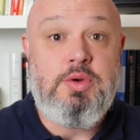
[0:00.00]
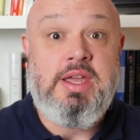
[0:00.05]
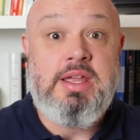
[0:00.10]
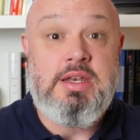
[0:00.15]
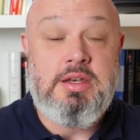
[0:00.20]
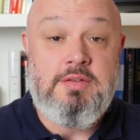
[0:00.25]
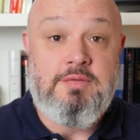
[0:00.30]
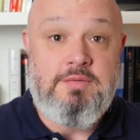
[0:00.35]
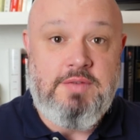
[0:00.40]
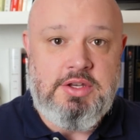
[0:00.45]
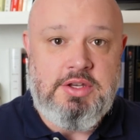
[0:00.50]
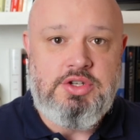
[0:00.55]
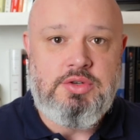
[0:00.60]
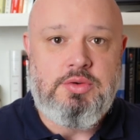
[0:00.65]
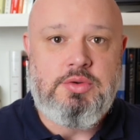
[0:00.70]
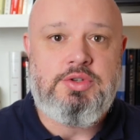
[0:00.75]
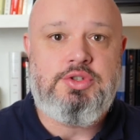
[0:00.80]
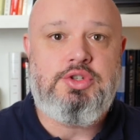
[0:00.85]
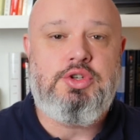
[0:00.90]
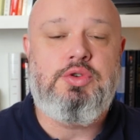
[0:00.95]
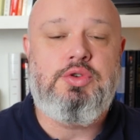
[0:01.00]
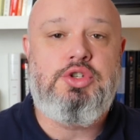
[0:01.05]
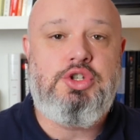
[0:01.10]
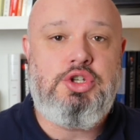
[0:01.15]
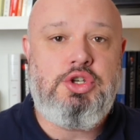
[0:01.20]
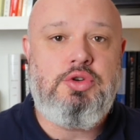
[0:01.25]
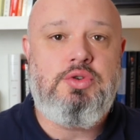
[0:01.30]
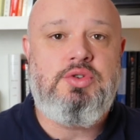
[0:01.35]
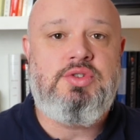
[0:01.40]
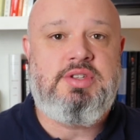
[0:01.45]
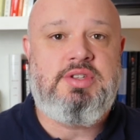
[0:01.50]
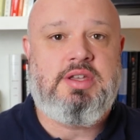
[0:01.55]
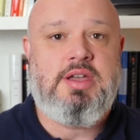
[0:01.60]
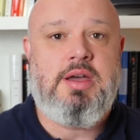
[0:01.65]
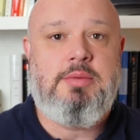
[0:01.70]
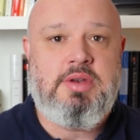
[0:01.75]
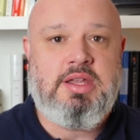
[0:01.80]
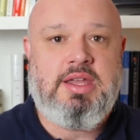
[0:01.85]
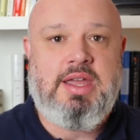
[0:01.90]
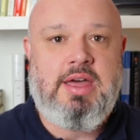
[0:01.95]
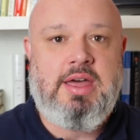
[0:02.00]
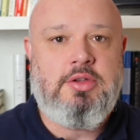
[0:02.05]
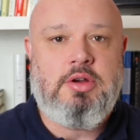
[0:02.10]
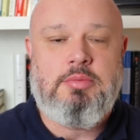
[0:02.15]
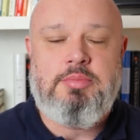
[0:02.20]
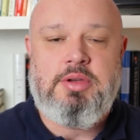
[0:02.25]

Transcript: individuals who choose to come together,